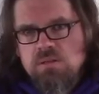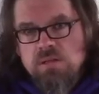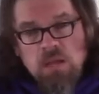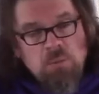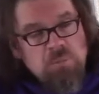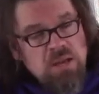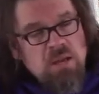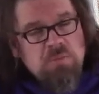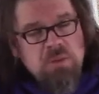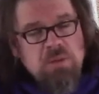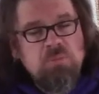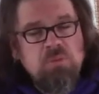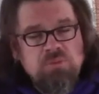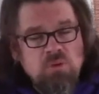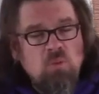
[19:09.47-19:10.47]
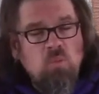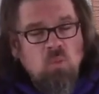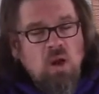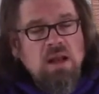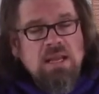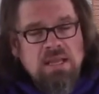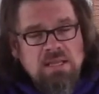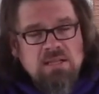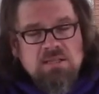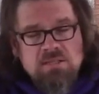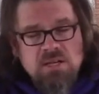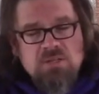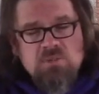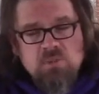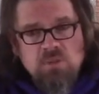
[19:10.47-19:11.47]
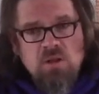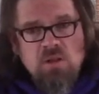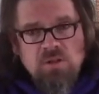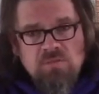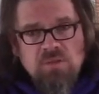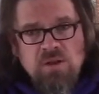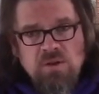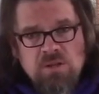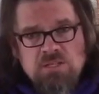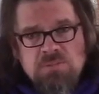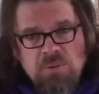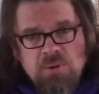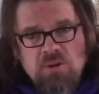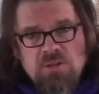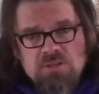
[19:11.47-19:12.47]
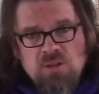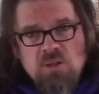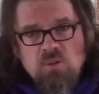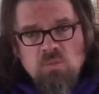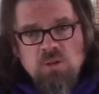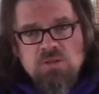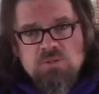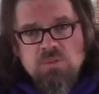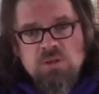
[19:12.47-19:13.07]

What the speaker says: Now, many people don't want to get in touch with all of their experience all at once.